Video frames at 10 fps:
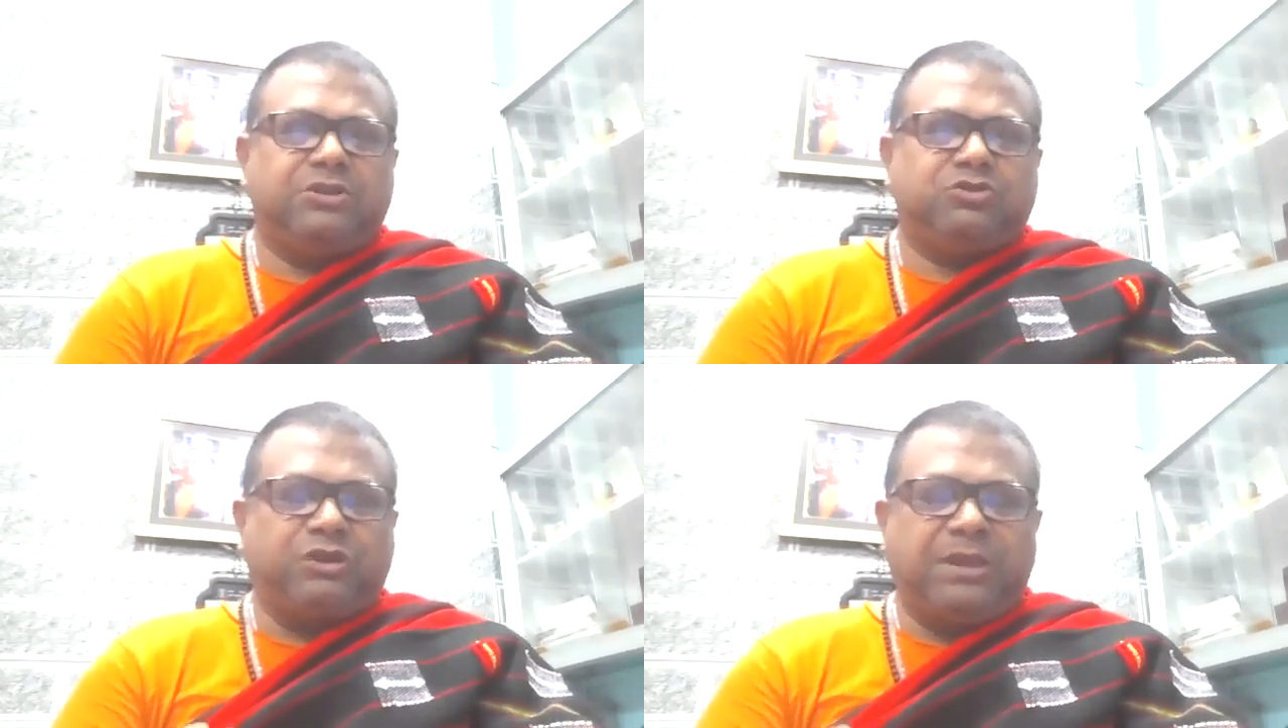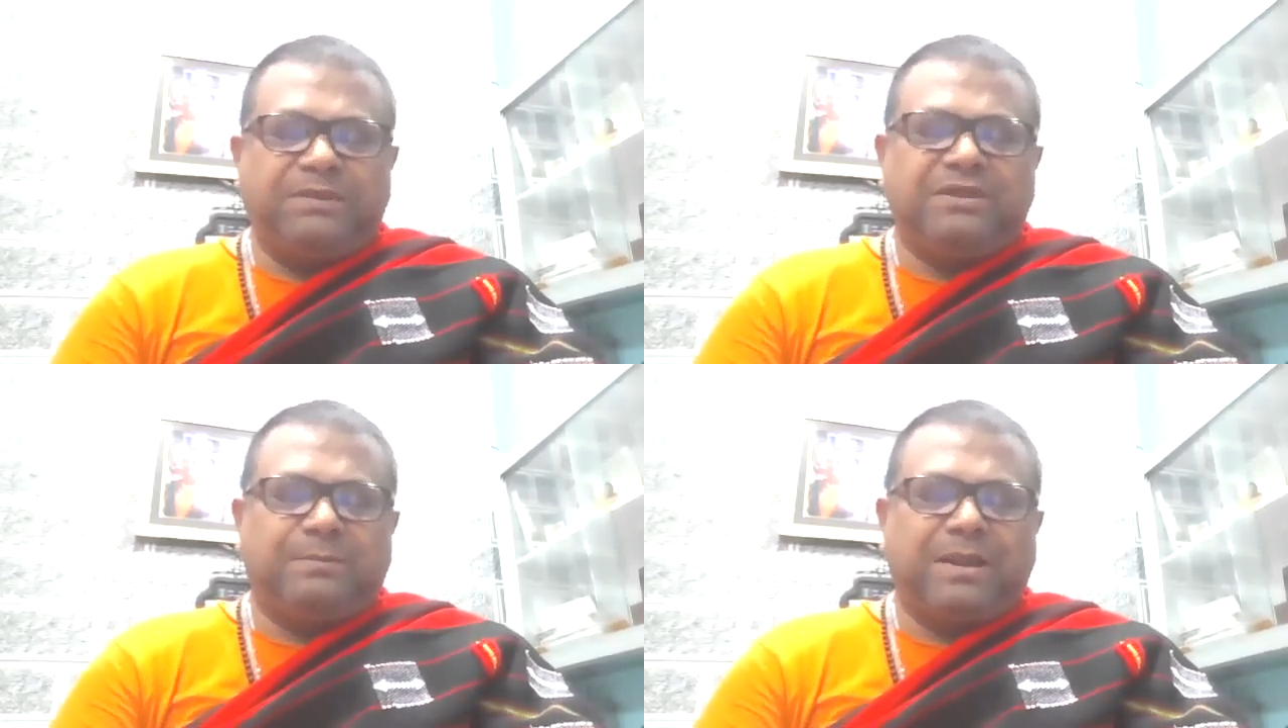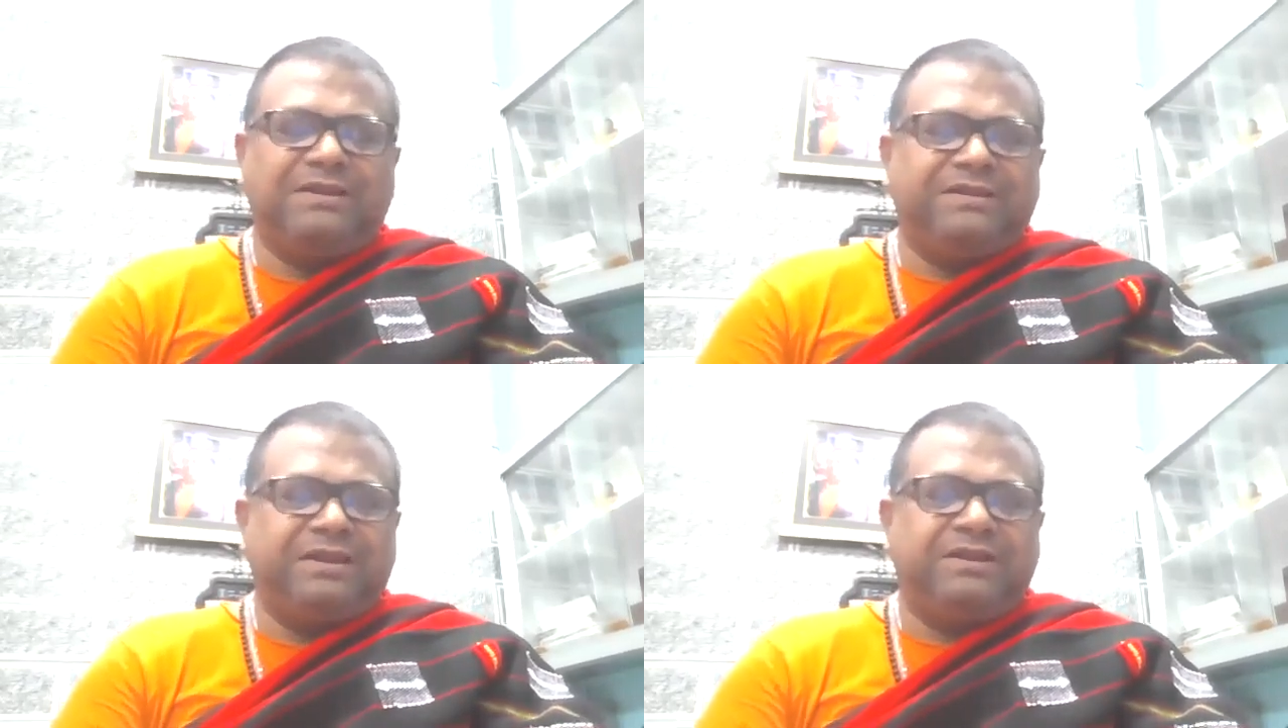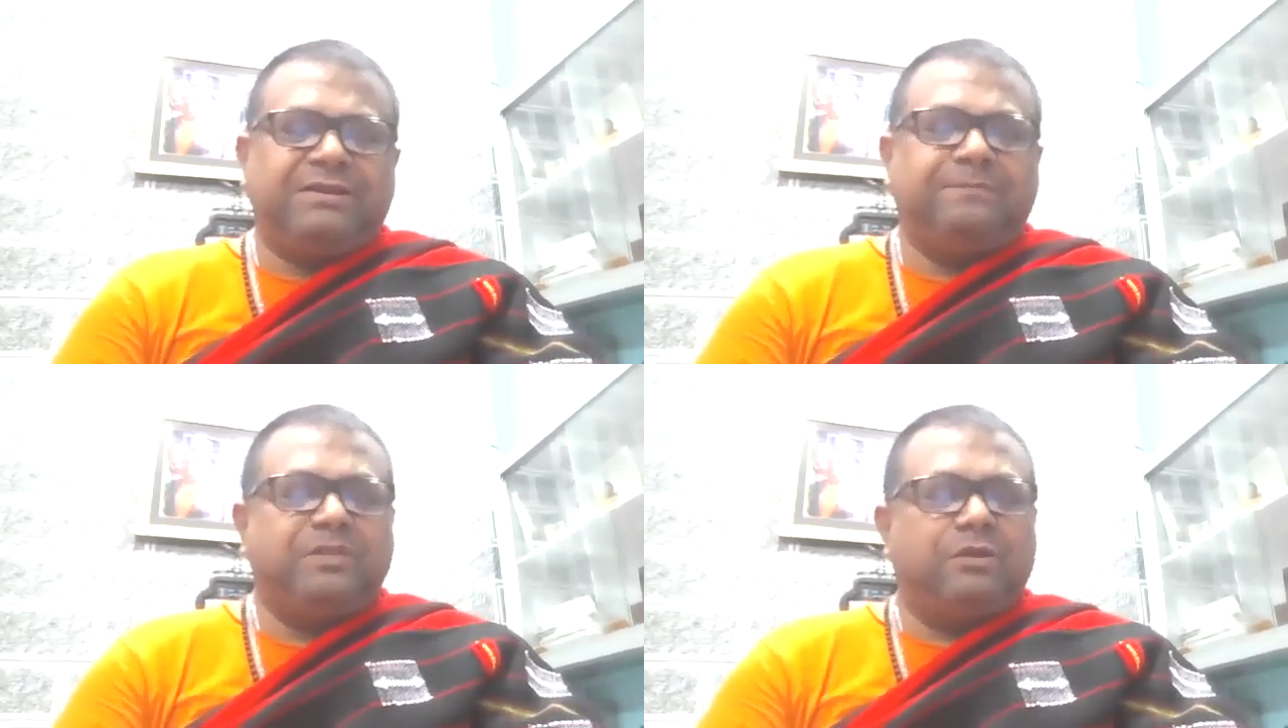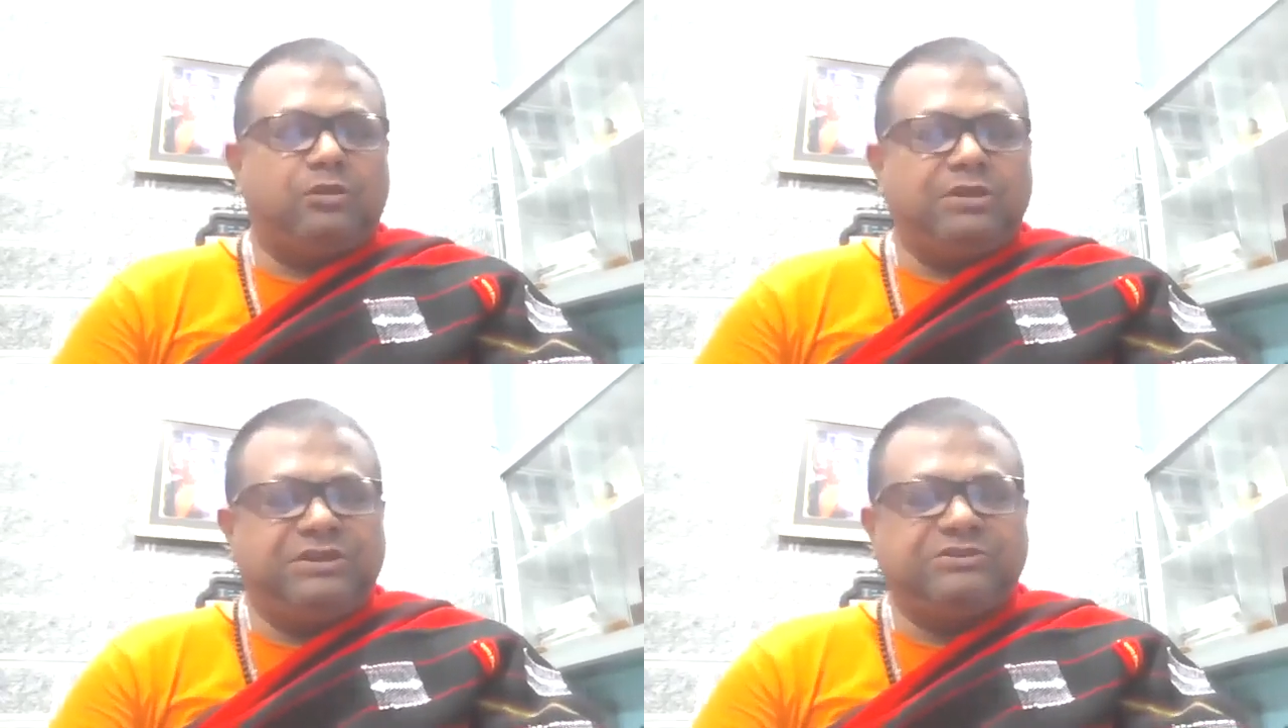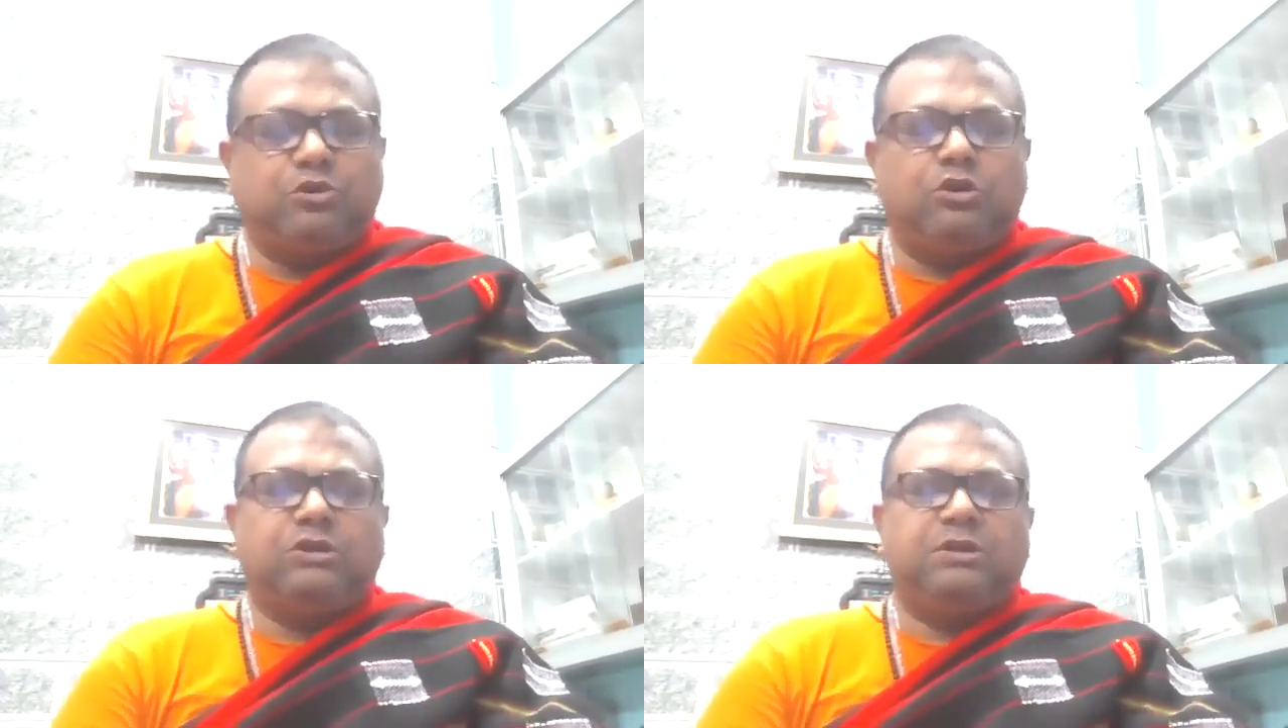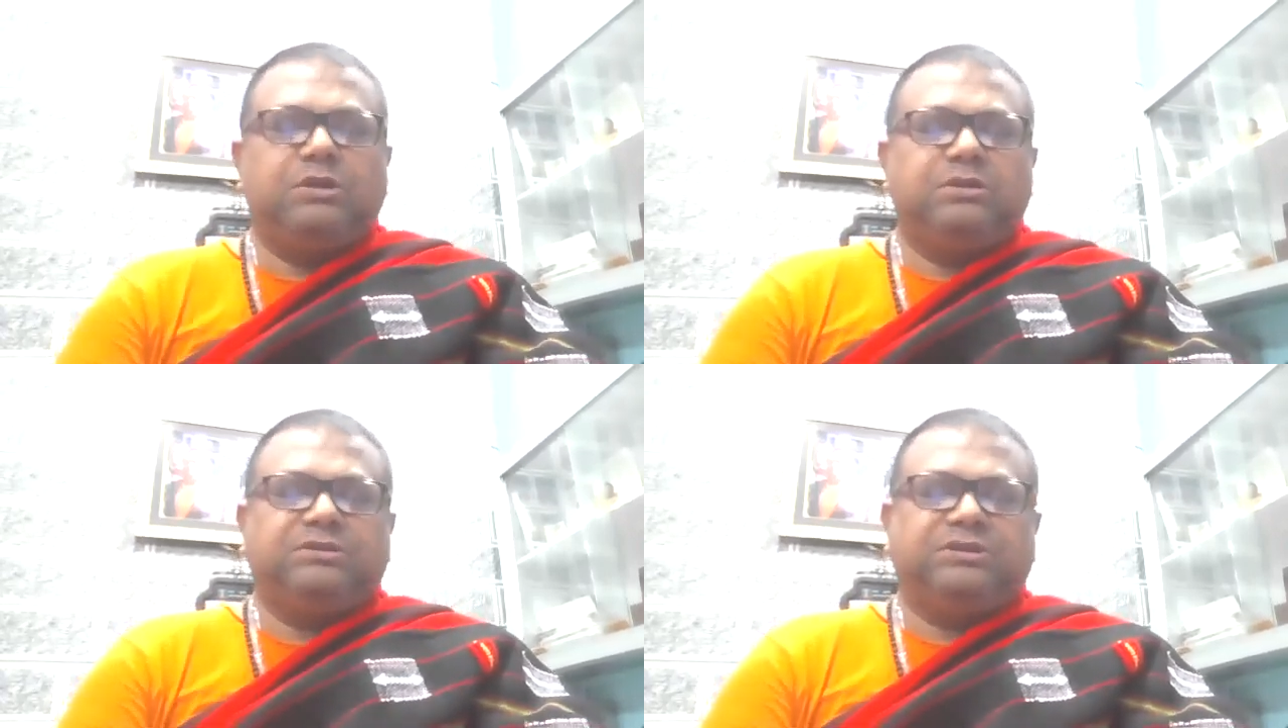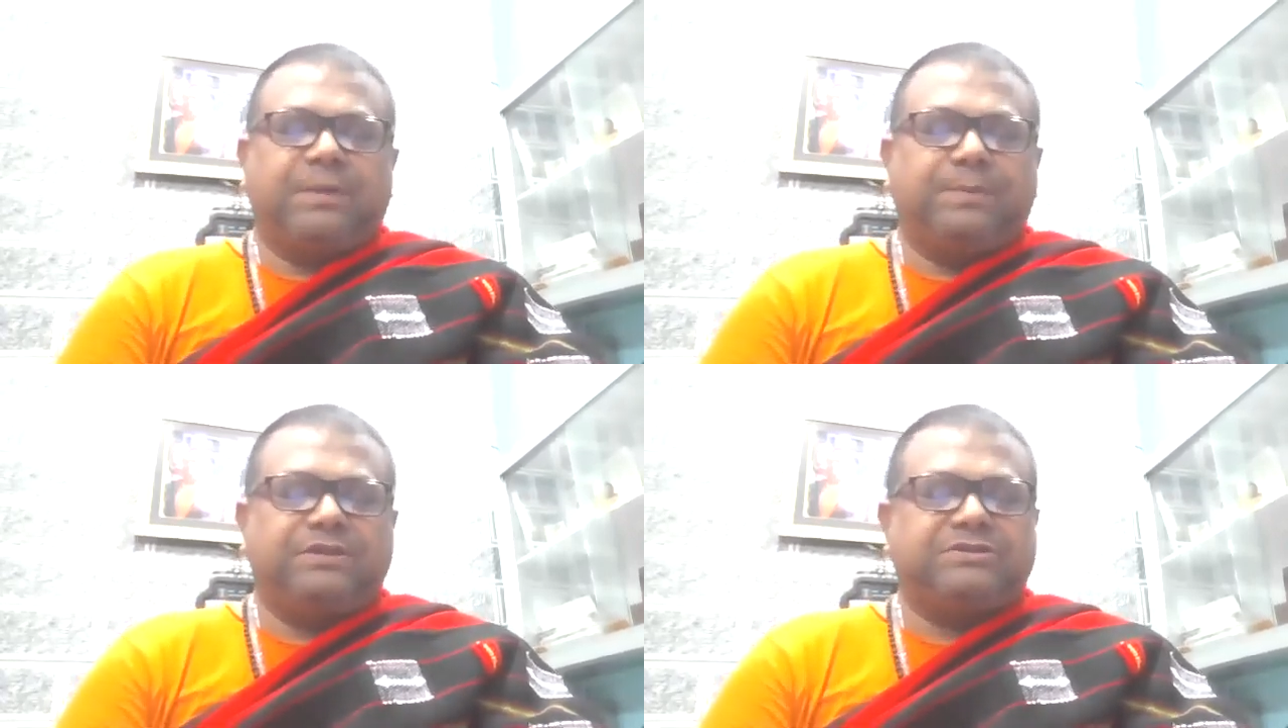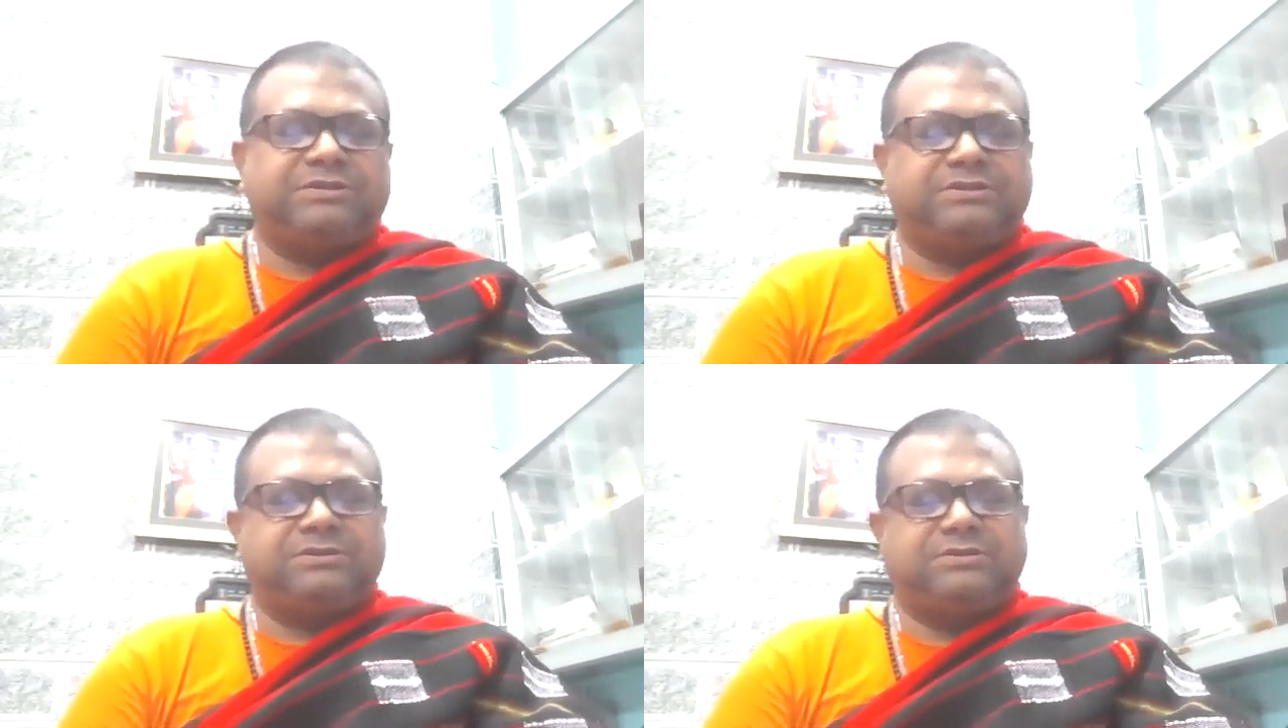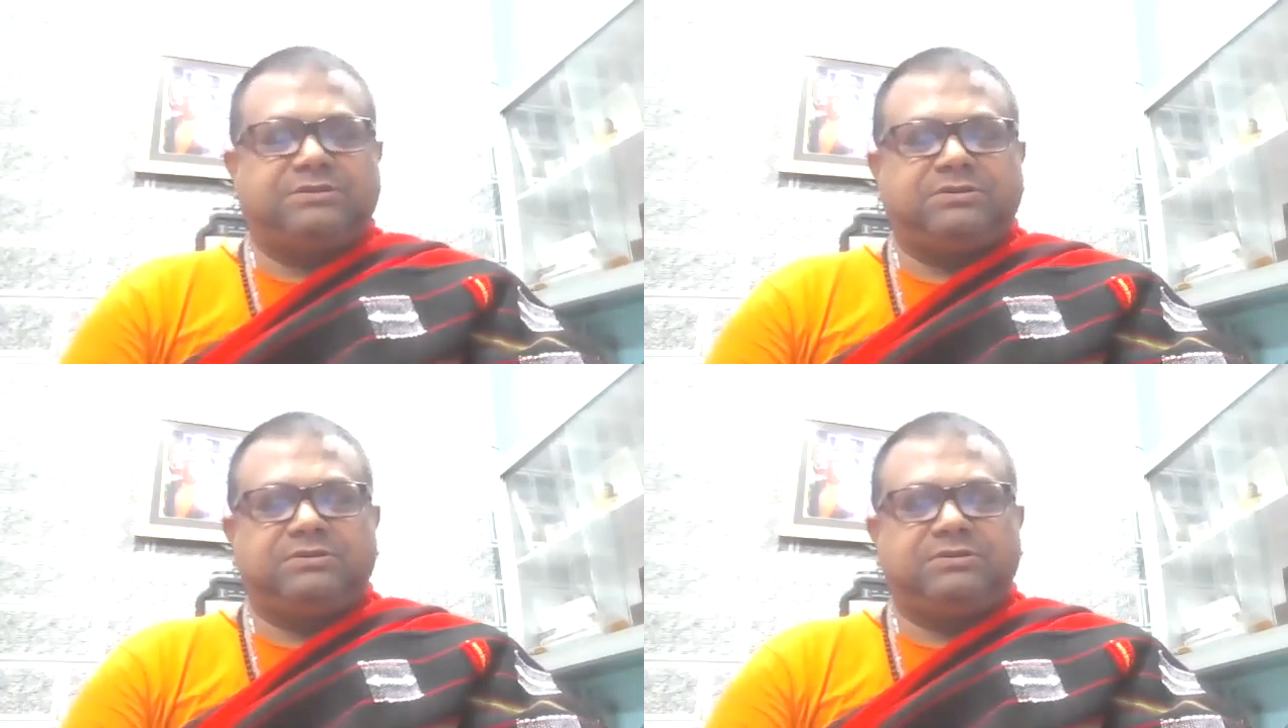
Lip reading: So keeping the mind there is called tapas.